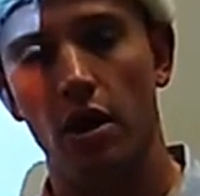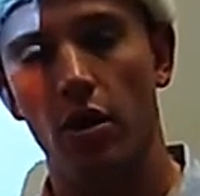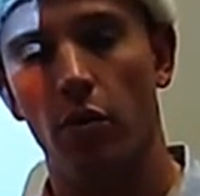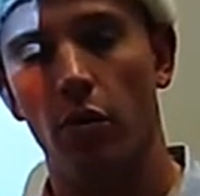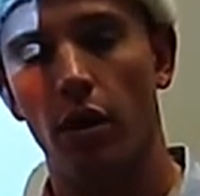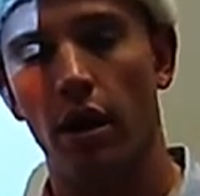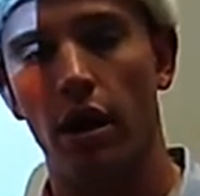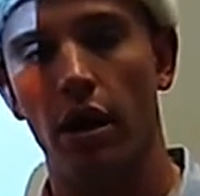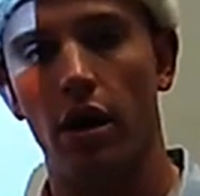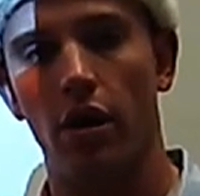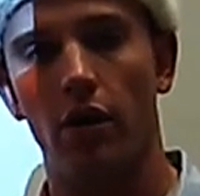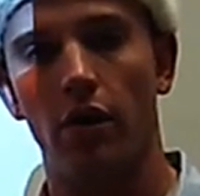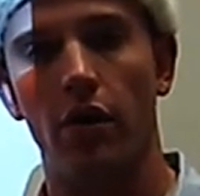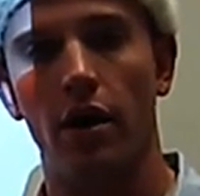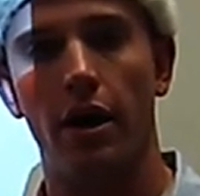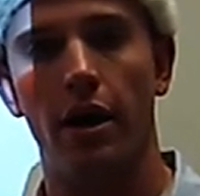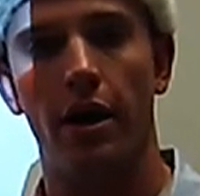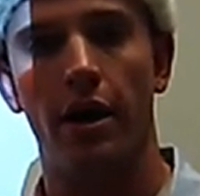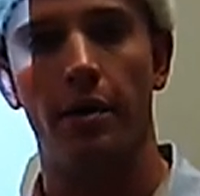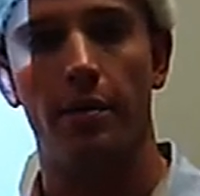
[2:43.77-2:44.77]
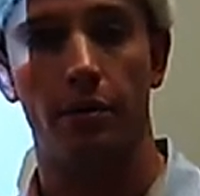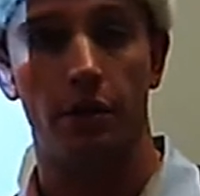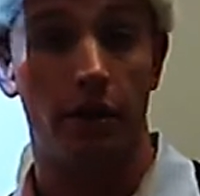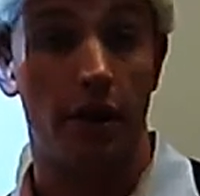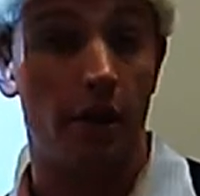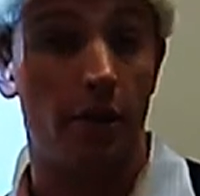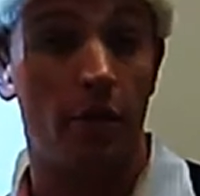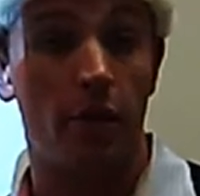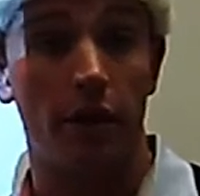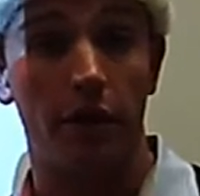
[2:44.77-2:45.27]
Or
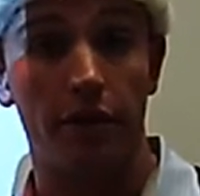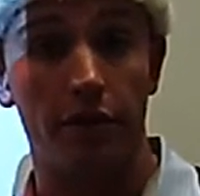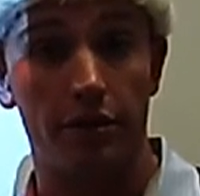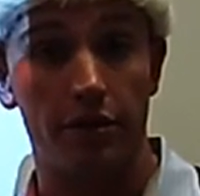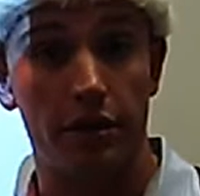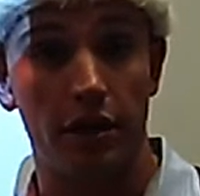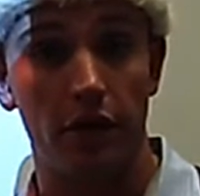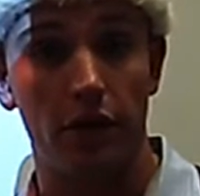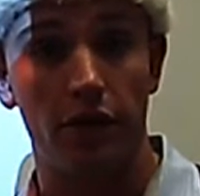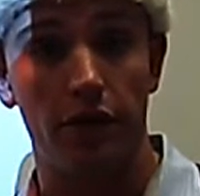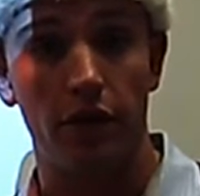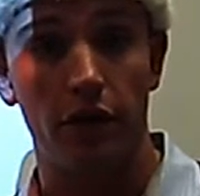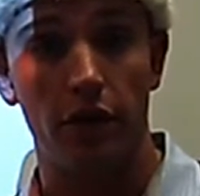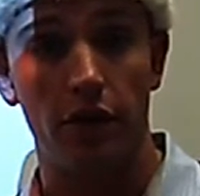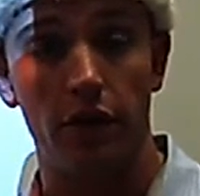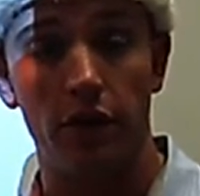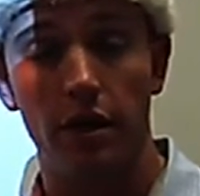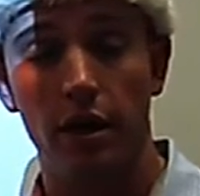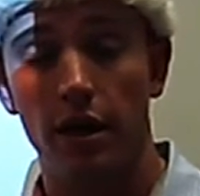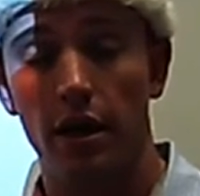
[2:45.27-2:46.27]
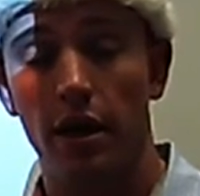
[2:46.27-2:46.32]
they were on their cell phone.